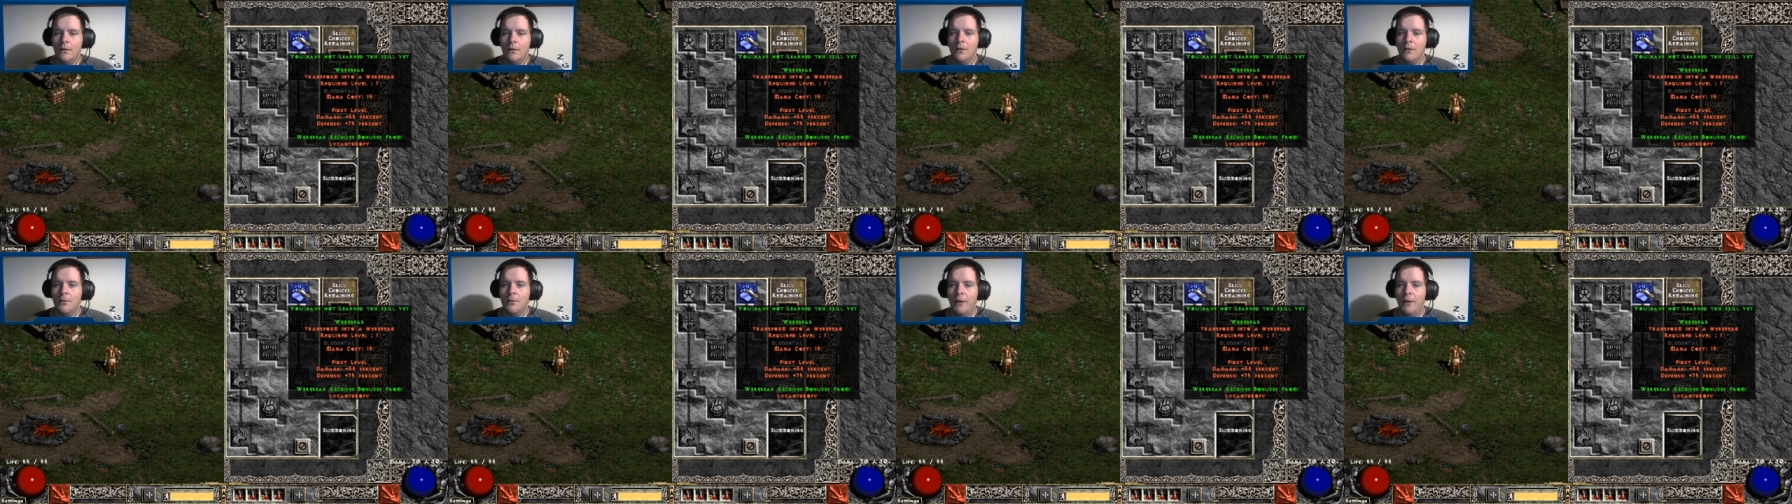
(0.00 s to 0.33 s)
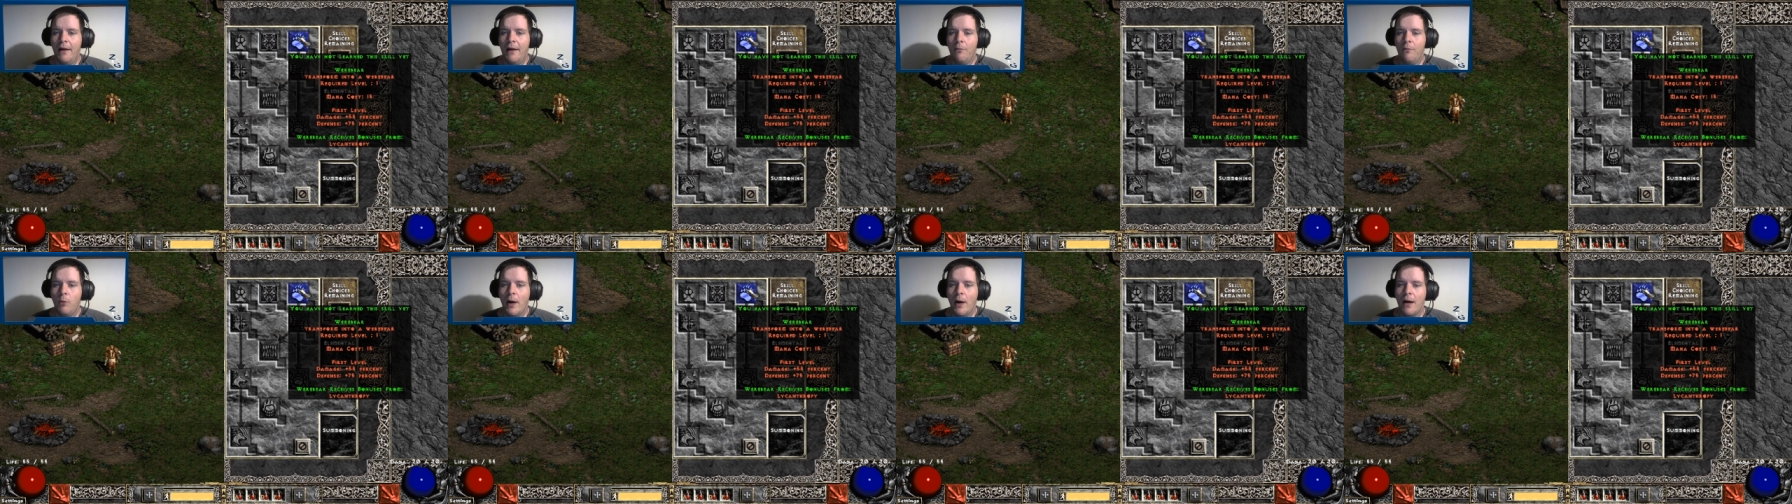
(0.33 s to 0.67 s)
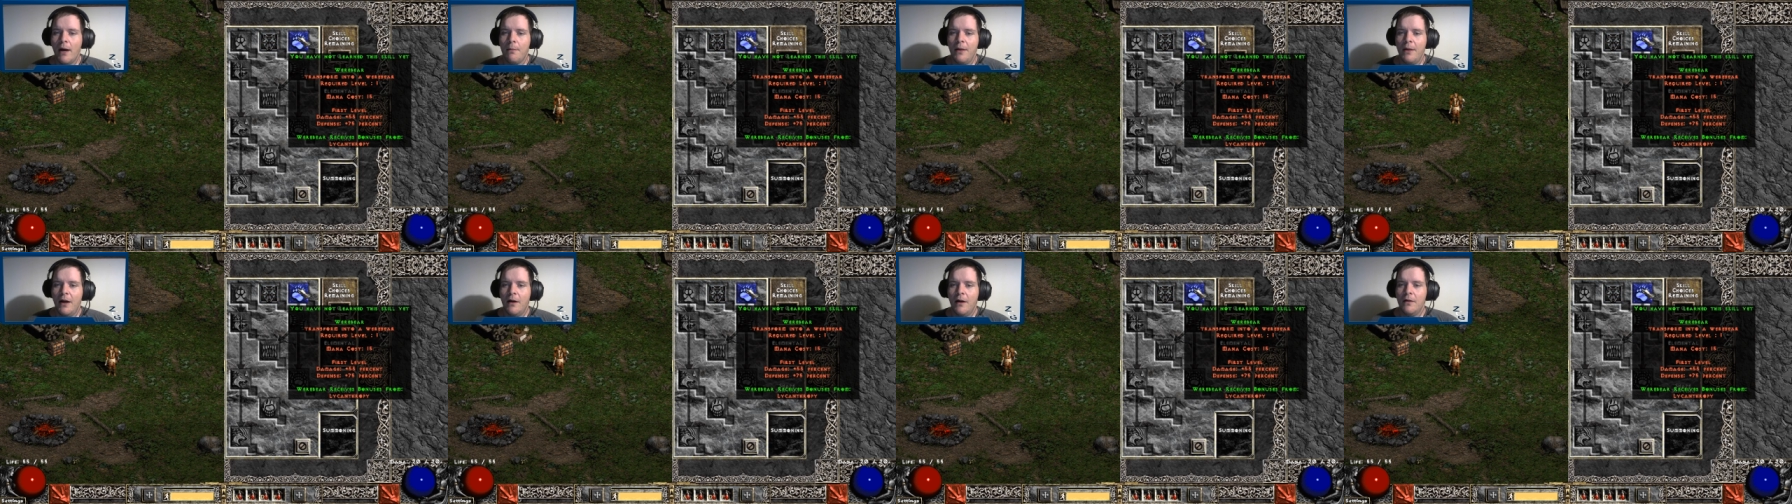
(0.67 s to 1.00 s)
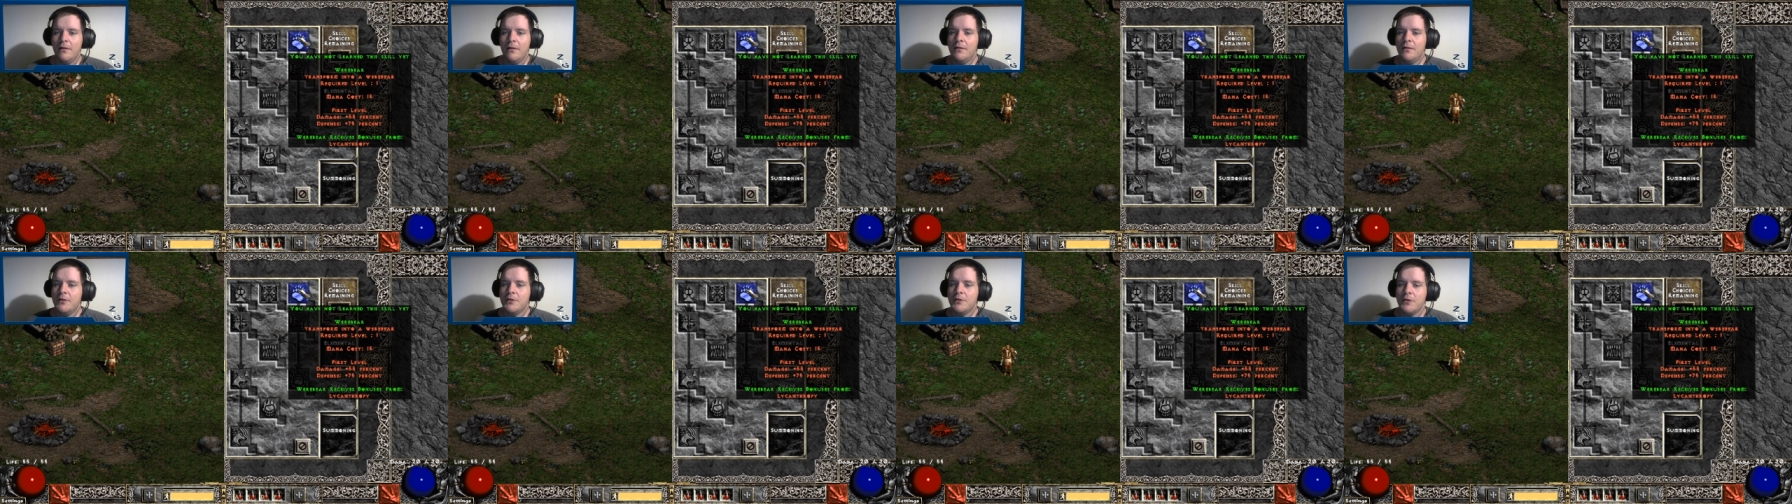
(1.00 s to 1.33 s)
We have
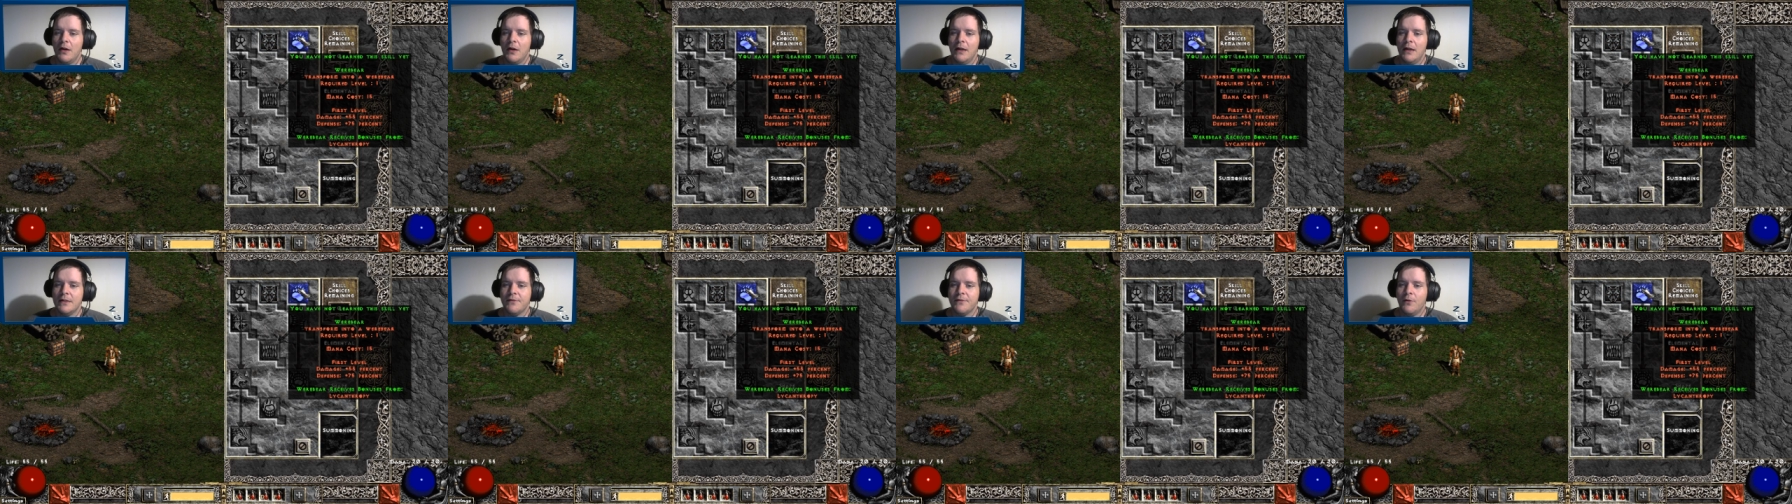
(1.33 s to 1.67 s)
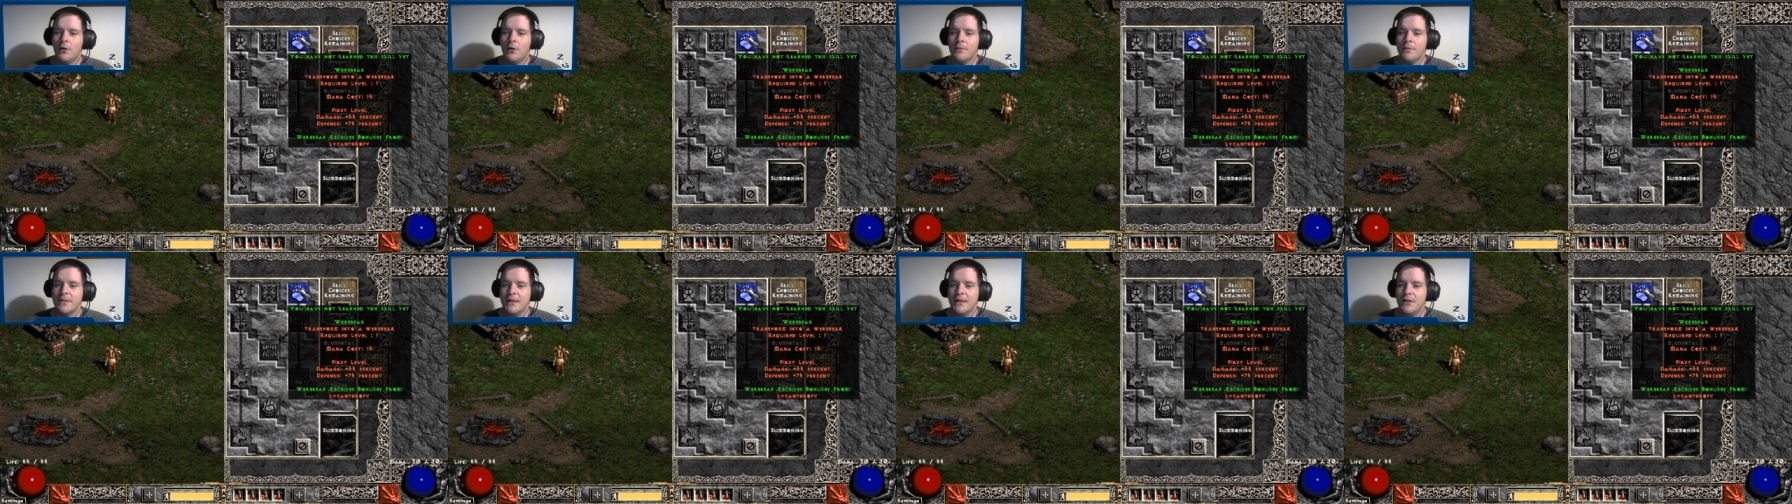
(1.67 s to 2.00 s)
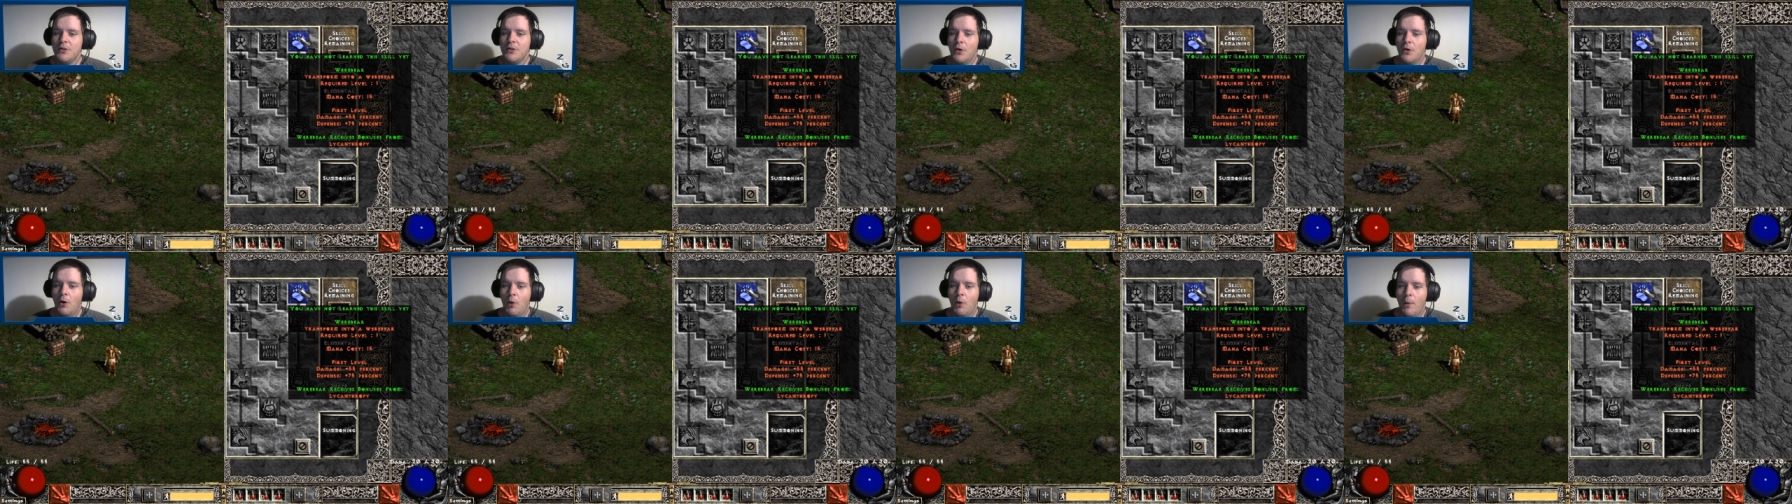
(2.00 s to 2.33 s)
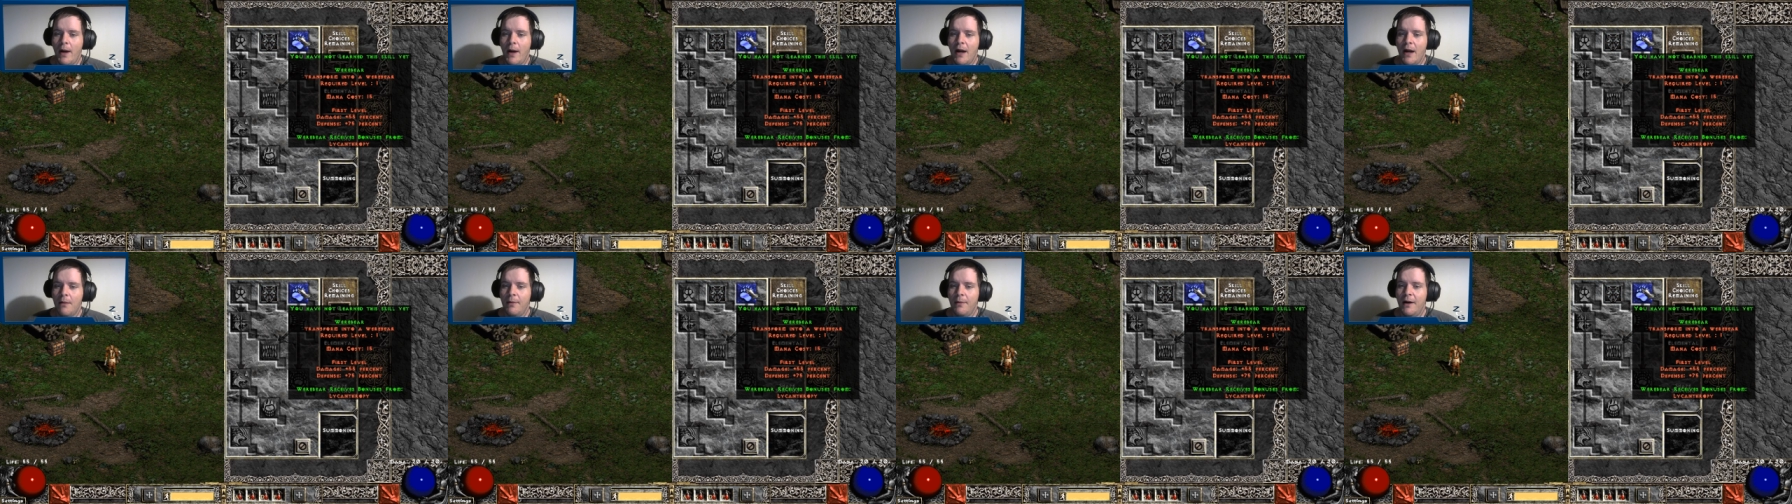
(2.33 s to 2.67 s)
Werebear. Transforms into a
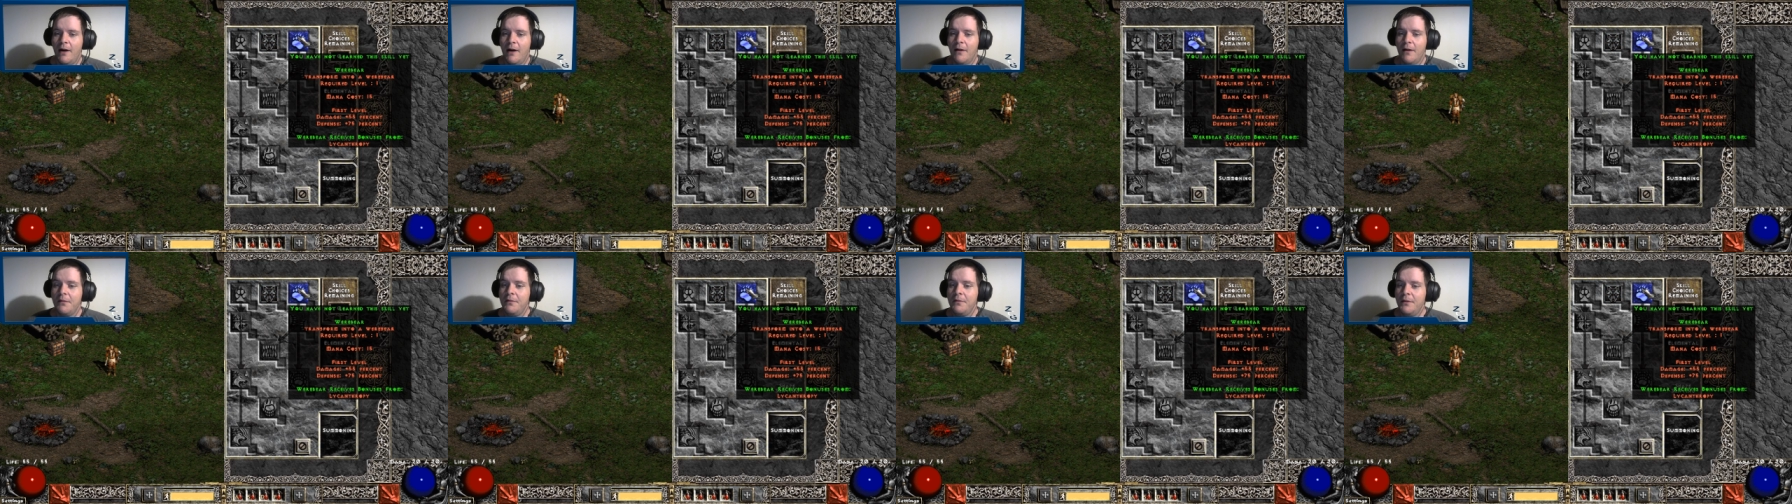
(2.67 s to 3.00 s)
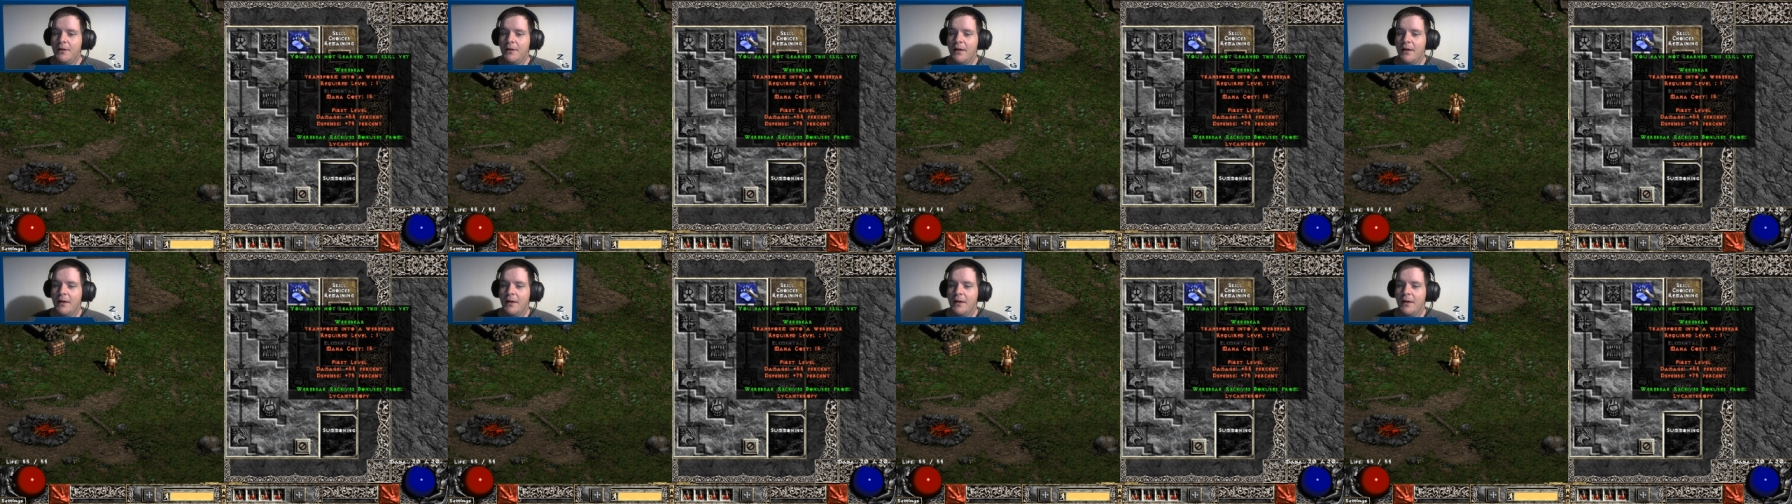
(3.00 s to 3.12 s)
werebear.